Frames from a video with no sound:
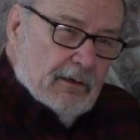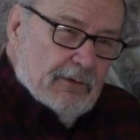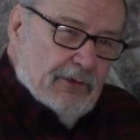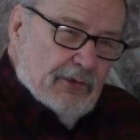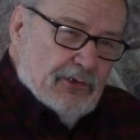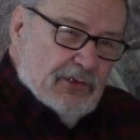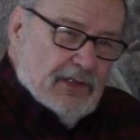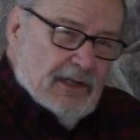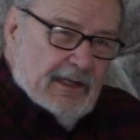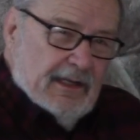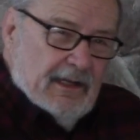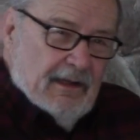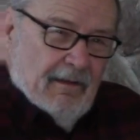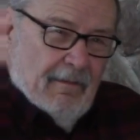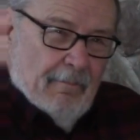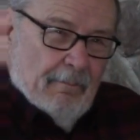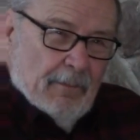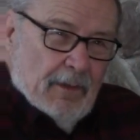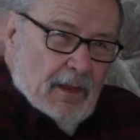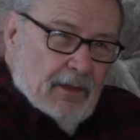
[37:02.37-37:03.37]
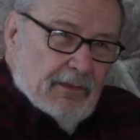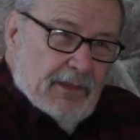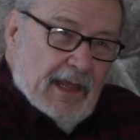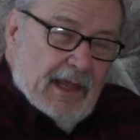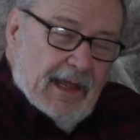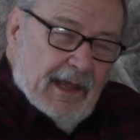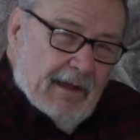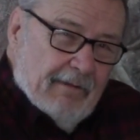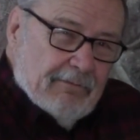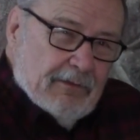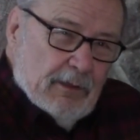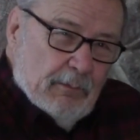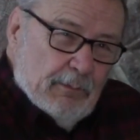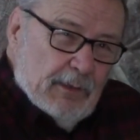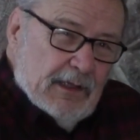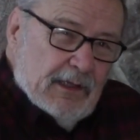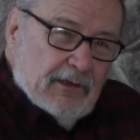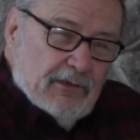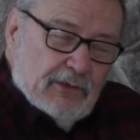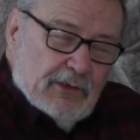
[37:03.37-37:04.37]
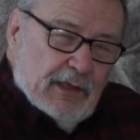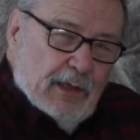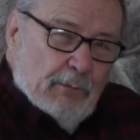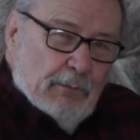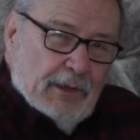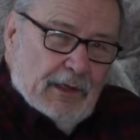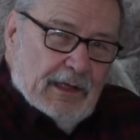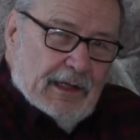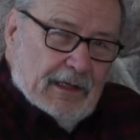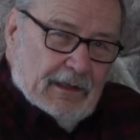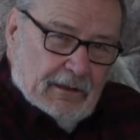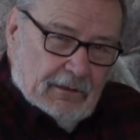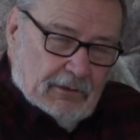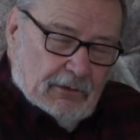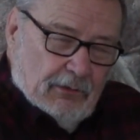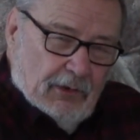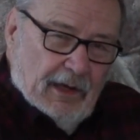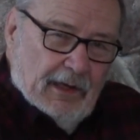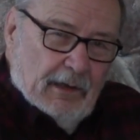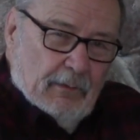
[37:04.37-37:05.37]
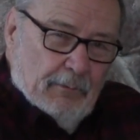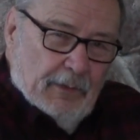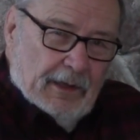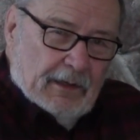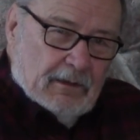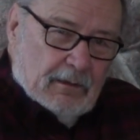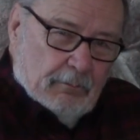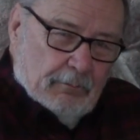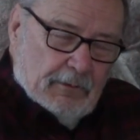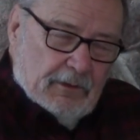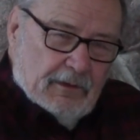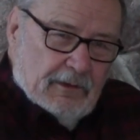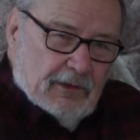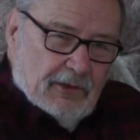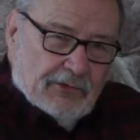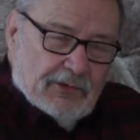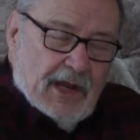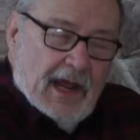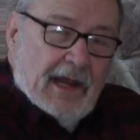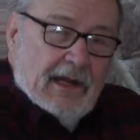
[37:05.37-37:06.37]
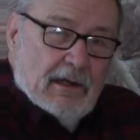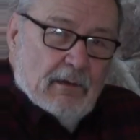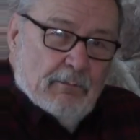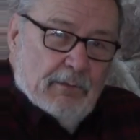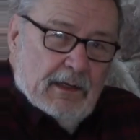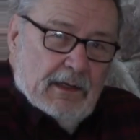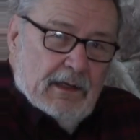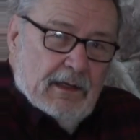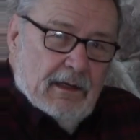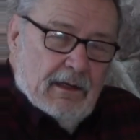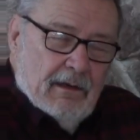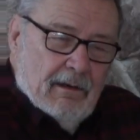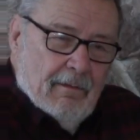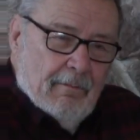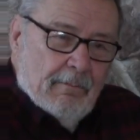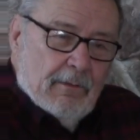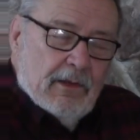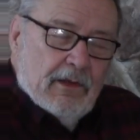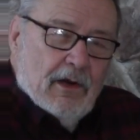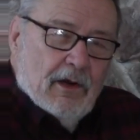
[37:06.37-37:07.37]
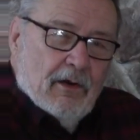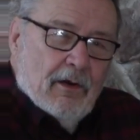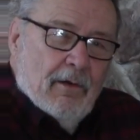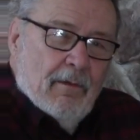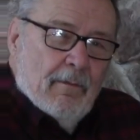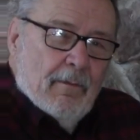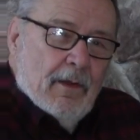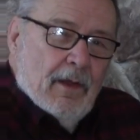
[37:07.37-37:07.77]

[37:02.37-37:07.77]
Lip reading: And usually they have to be intimidated quite a bit to decide to be, you know,